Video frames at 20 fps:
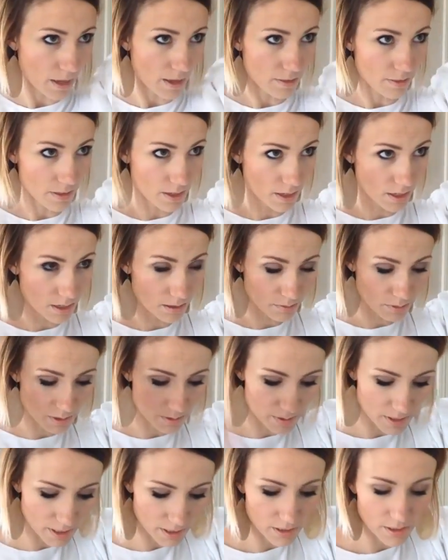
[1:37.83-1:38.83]
and then I'm
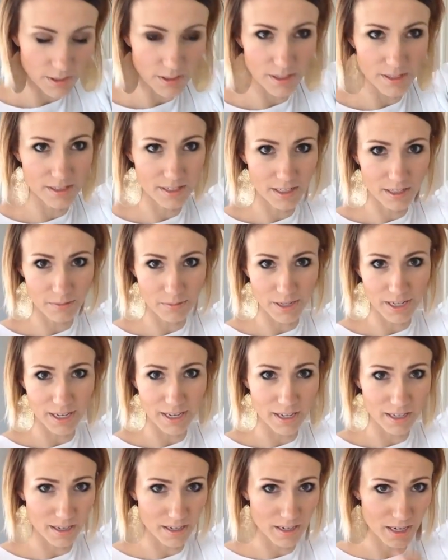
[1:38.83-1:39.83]
going to take it to the side of my
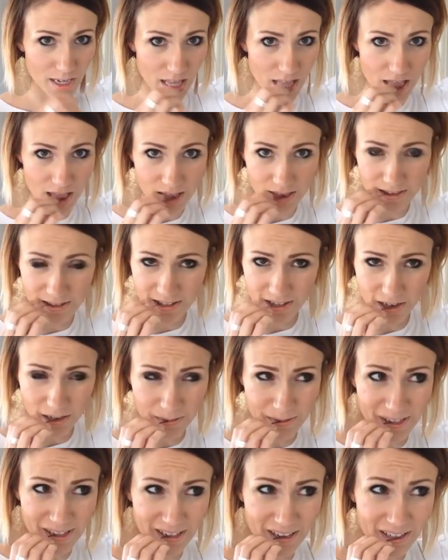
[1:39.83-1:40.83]
head, other side
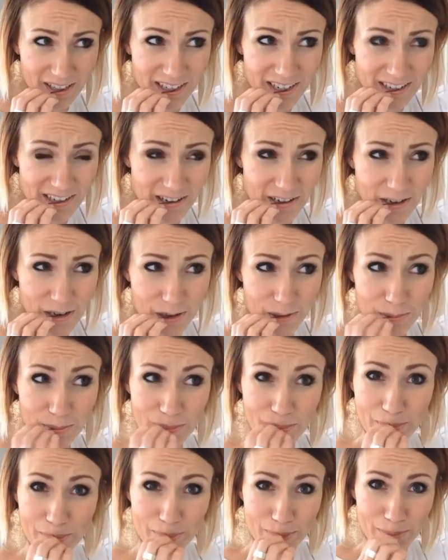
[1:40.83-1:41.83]
of my head, and use a
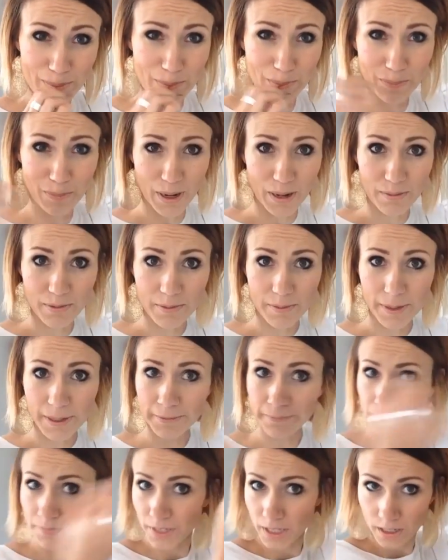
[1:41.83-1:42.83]
bobby
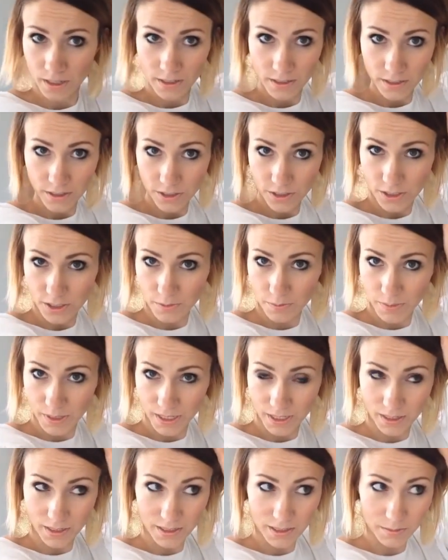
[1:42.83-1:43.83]
pin to just
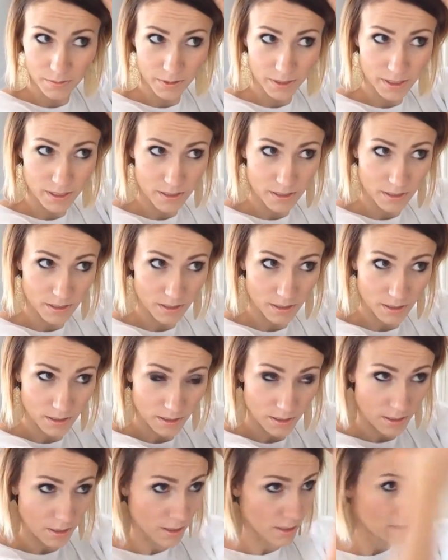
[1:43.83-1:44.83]
pin it into place.
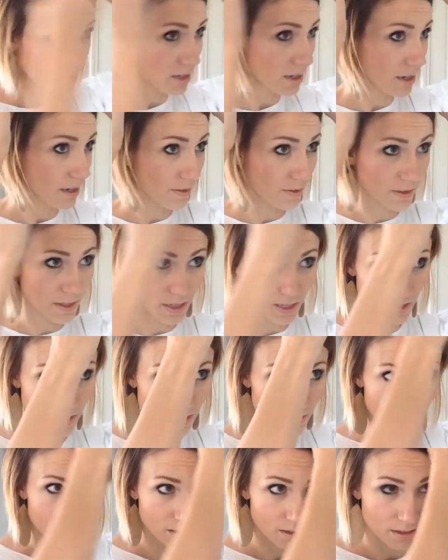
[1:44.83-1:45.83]
And
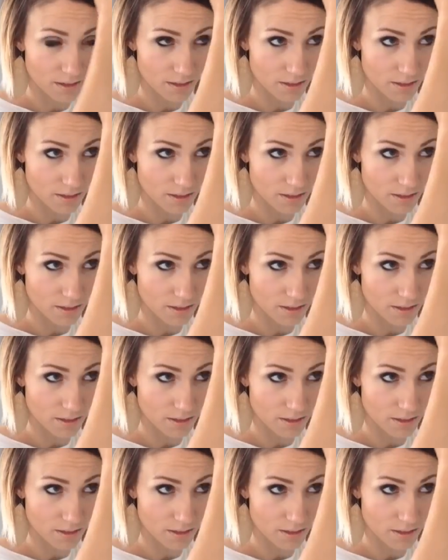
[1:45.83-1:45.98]
then